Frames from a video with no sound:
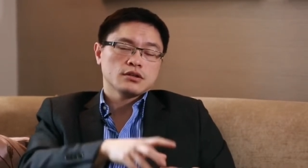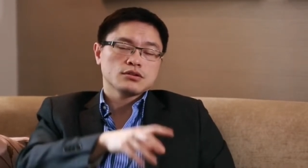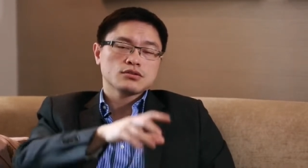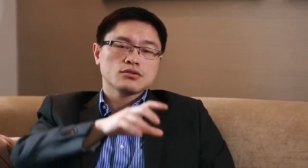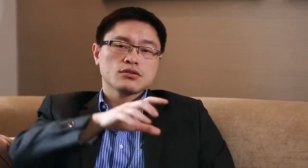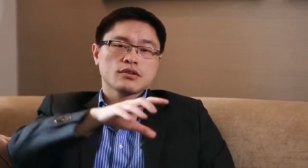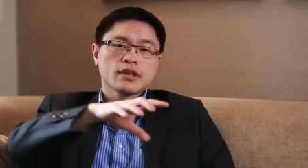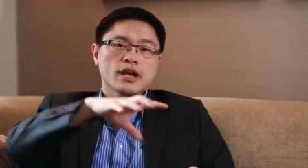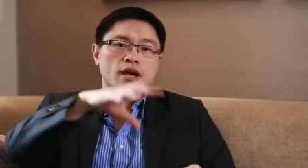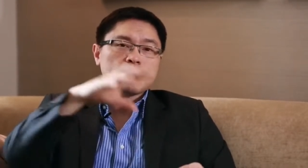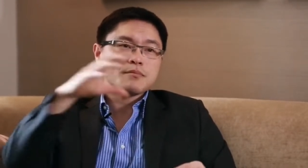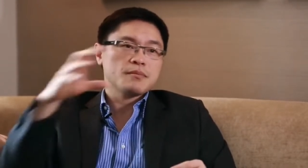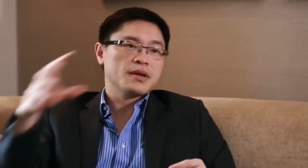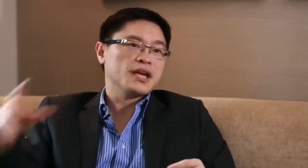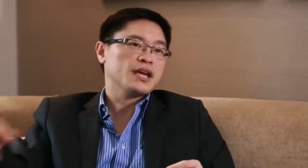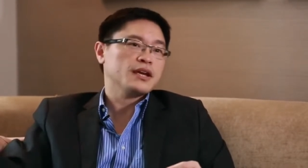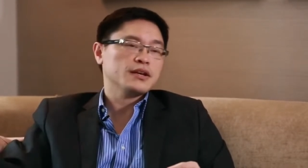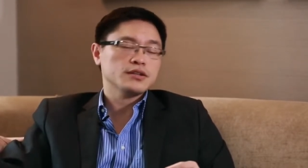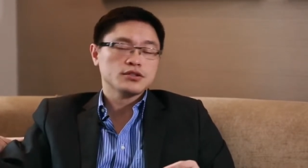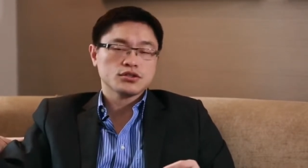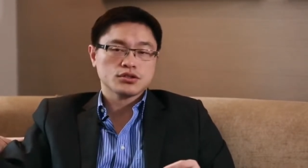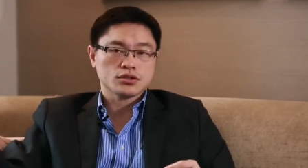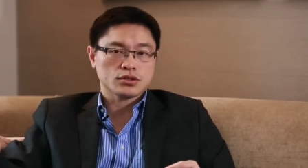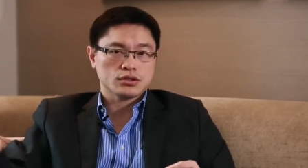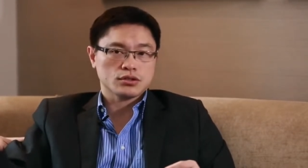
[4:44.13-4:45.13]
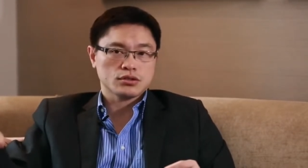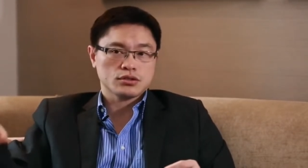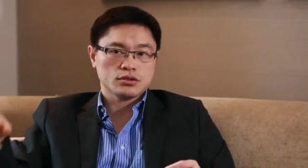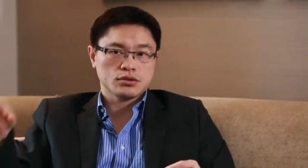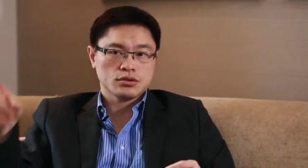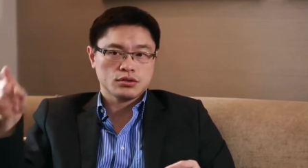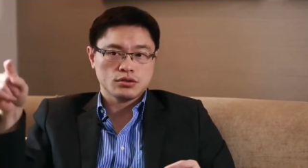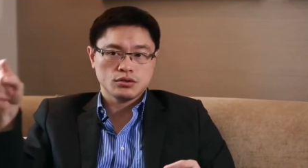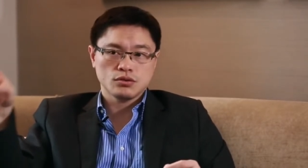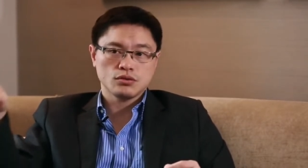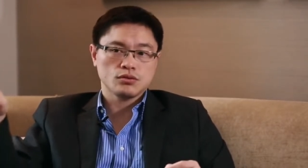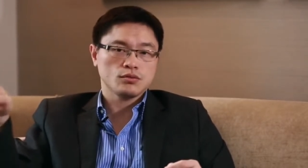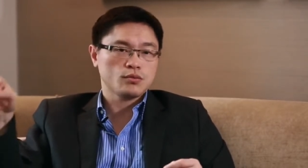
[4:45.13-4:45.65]
So that
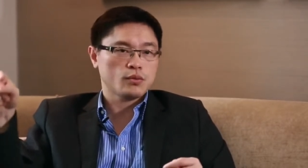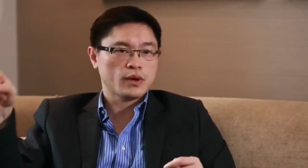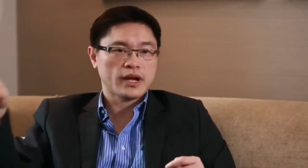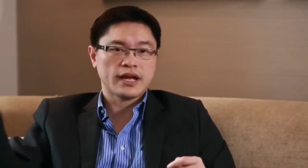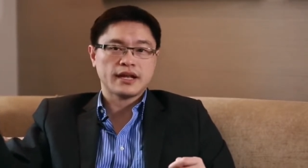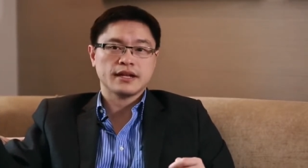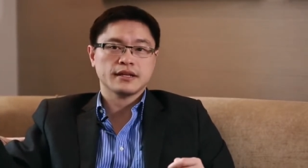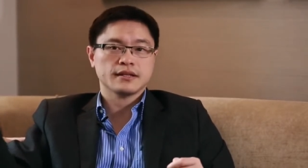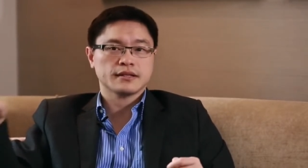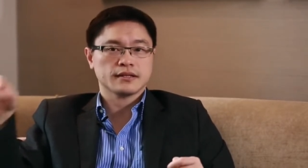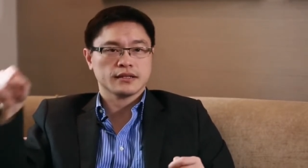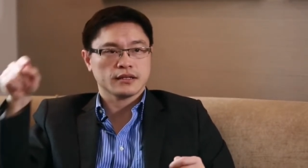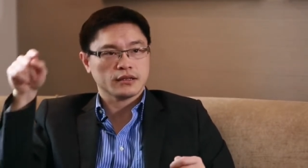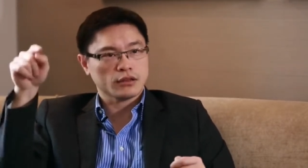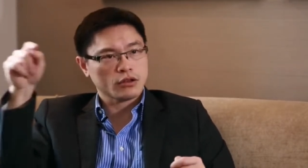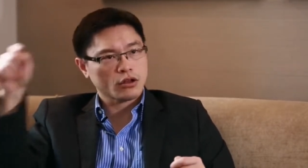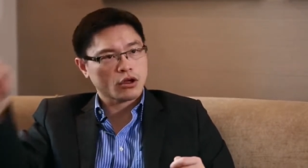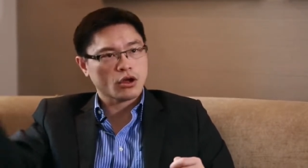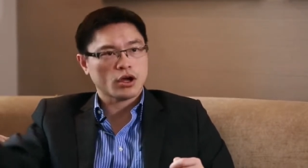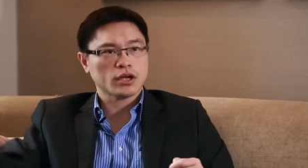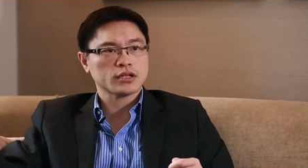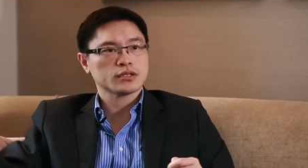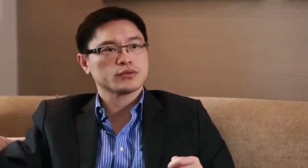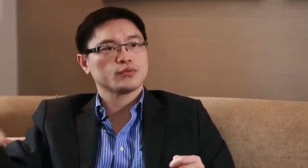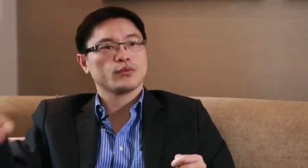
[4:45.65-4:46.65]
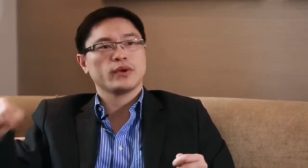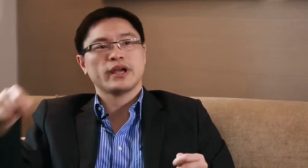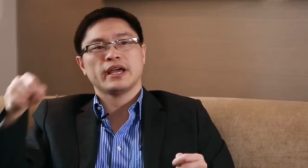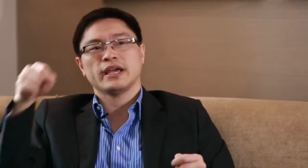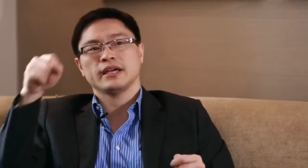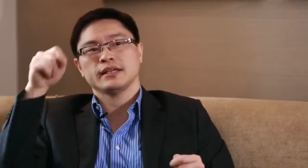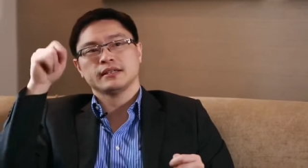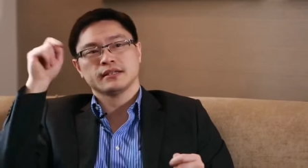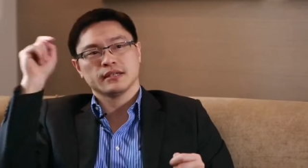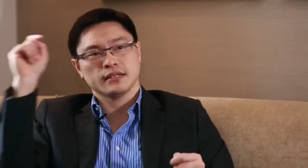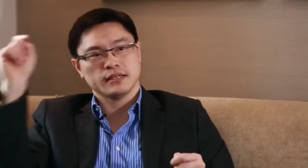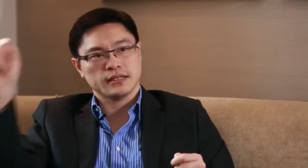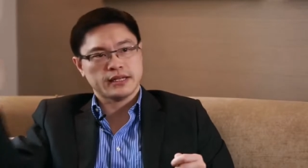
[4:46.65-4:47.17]
patient who went and lost
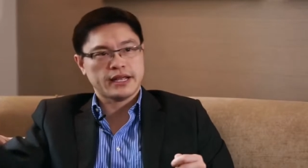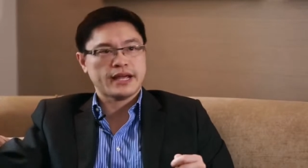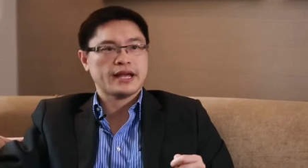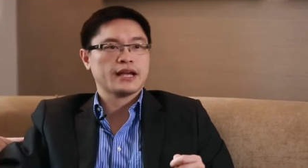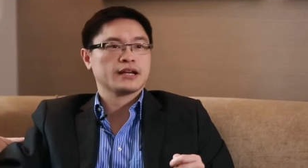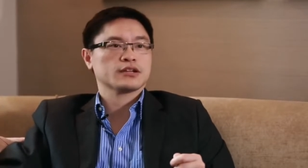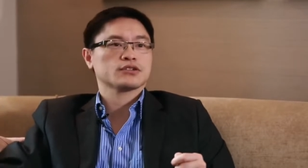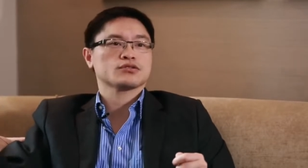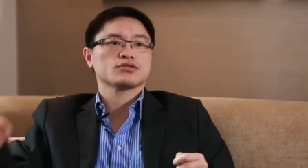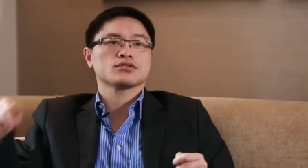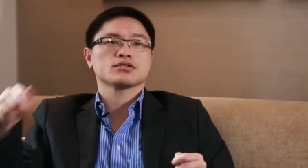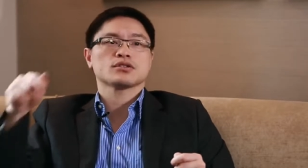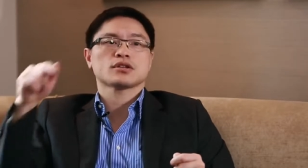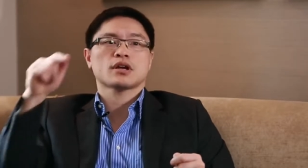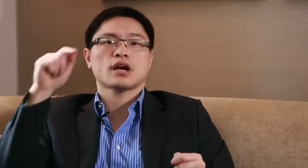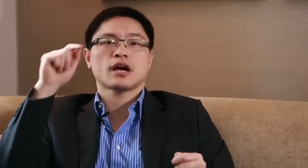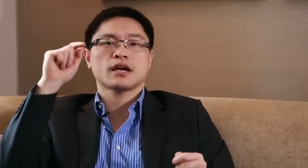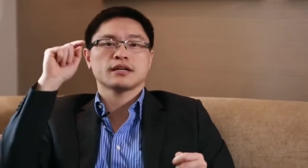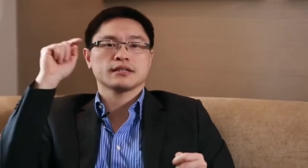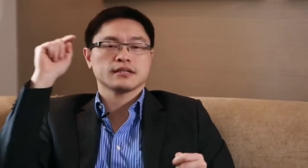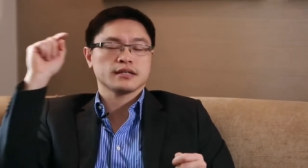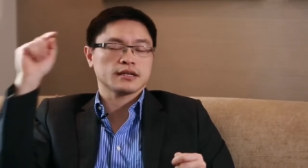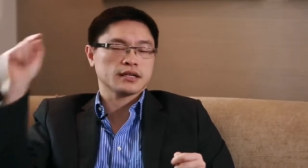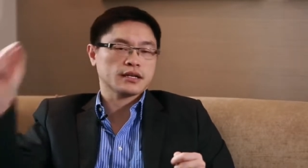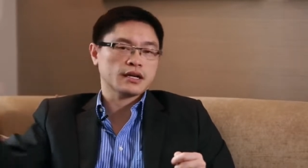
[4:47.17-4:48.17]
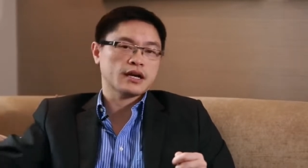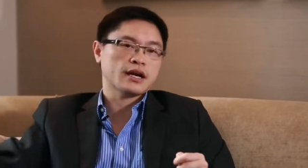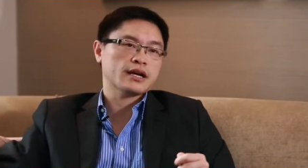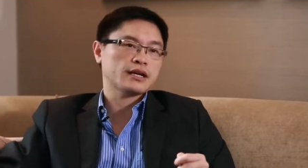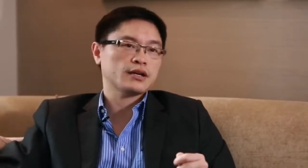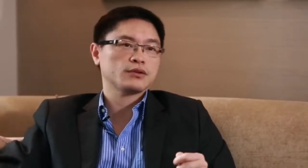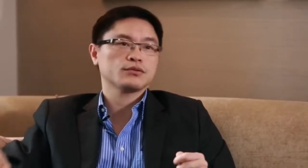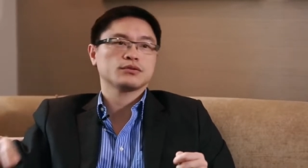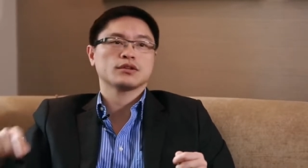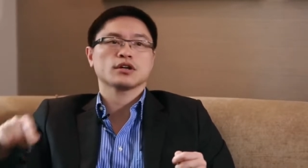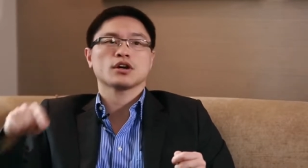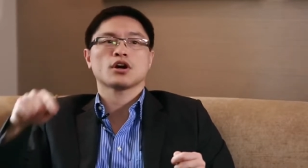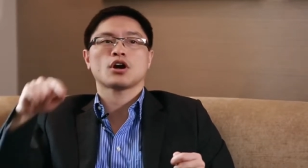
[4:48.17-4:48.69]
weight and exercised and
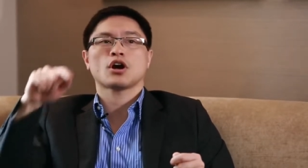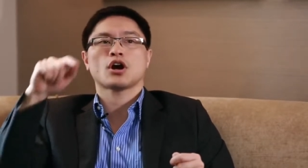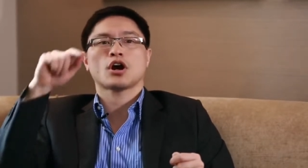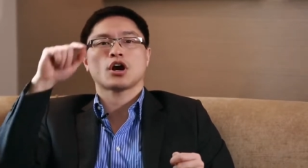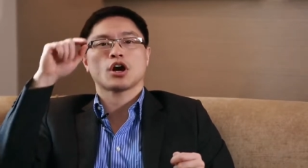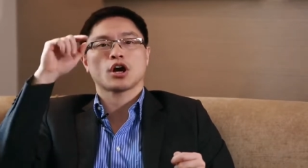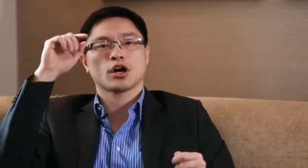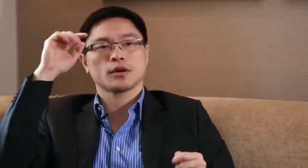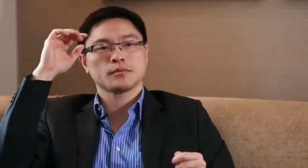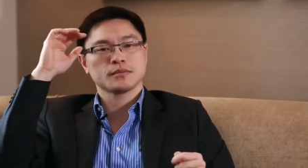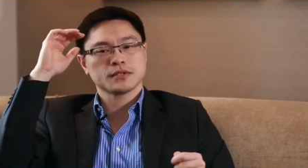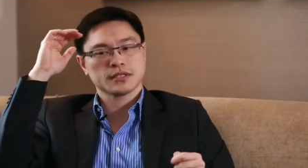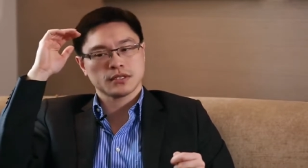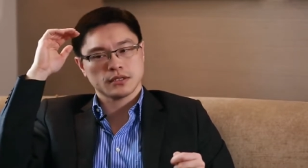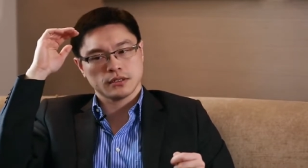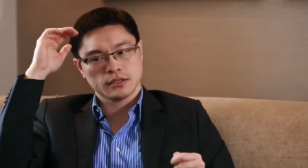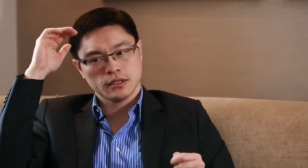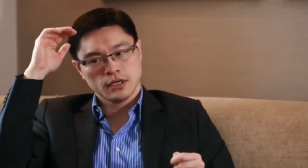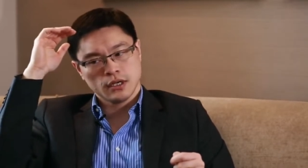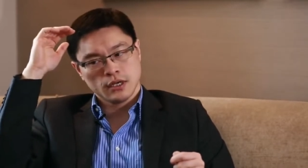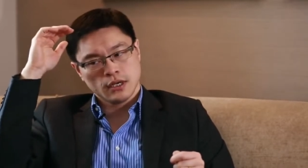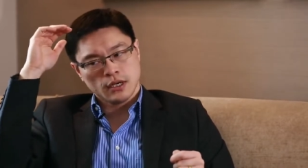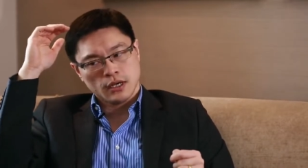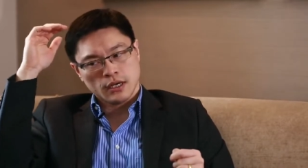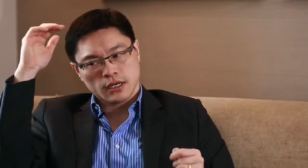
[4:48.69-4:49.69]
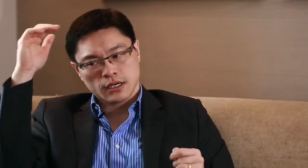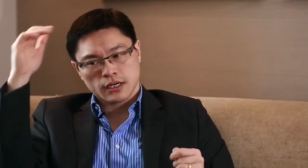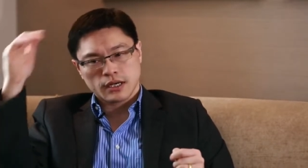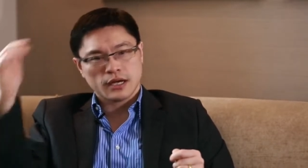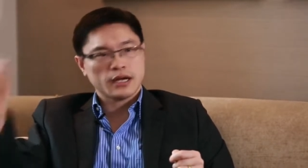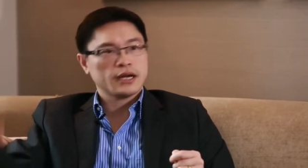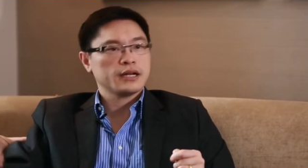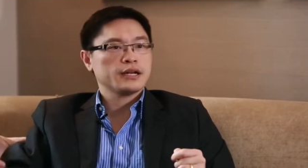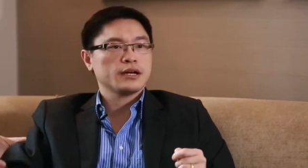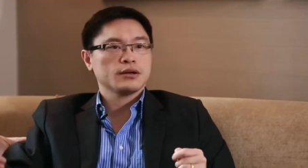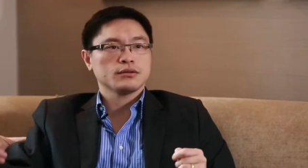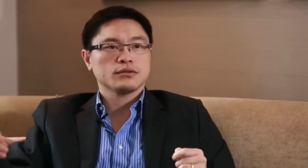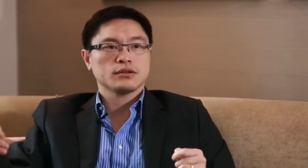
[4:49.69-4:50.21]
cut out the carbs and
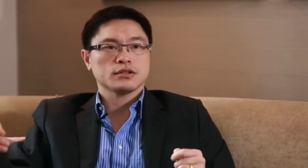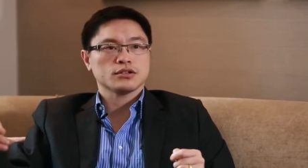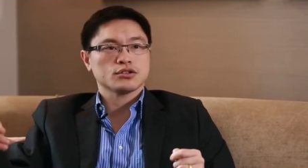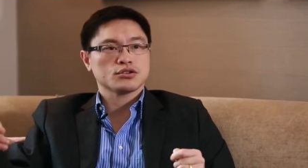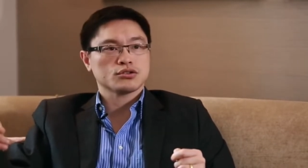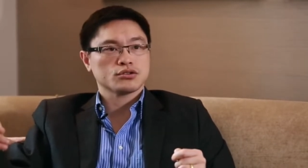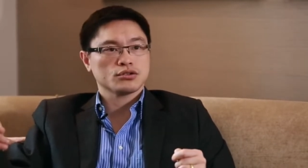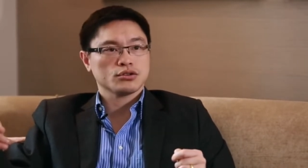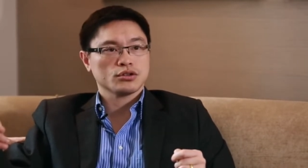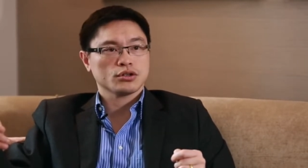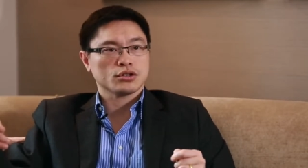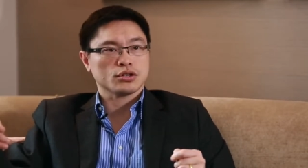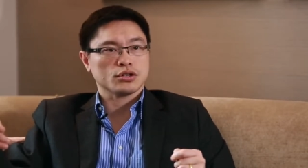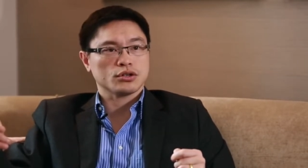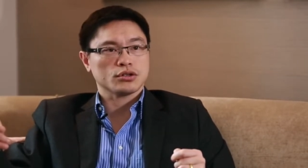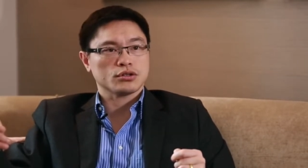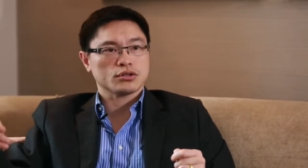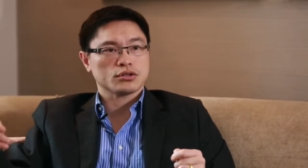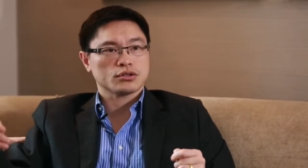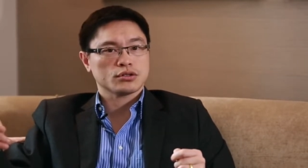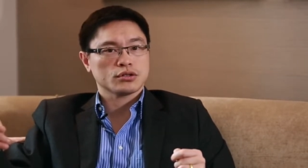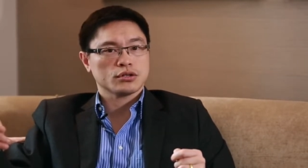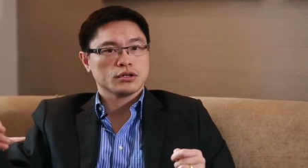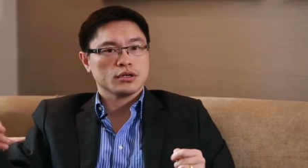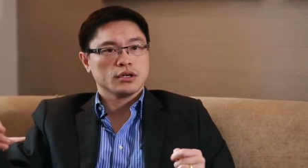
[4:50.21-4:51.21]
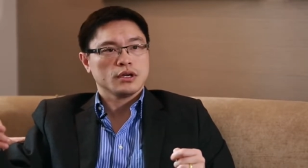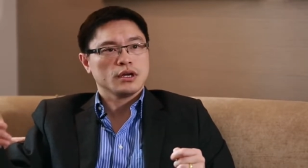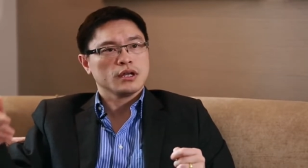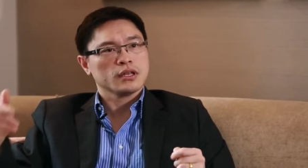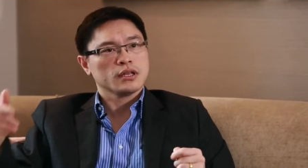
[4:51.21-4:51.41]
cut out the sugars,